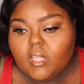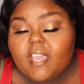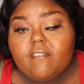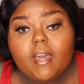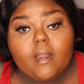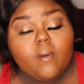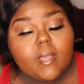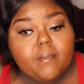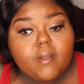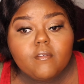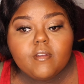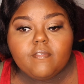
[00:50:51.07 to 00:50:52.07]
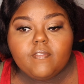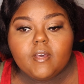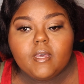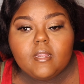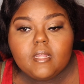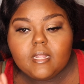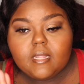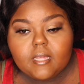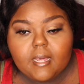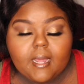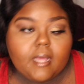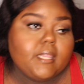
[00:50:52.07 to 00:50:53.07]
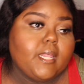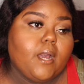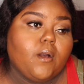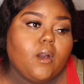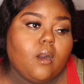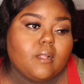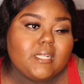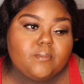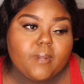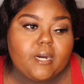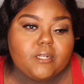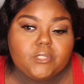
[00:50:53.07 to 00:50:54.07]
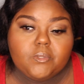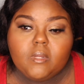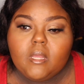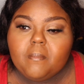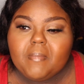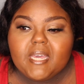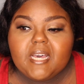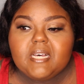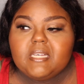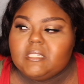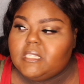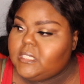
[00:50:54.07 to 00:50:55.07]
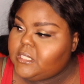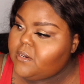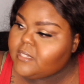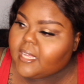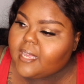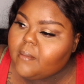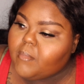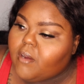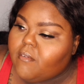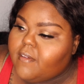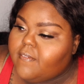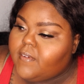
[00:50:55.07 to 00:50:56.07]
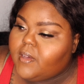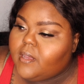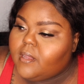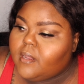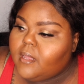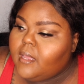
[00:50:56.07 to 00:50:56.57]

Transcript: If I don't get my refund, then I'll call. That's what I'll do. Because as long as I get my refund,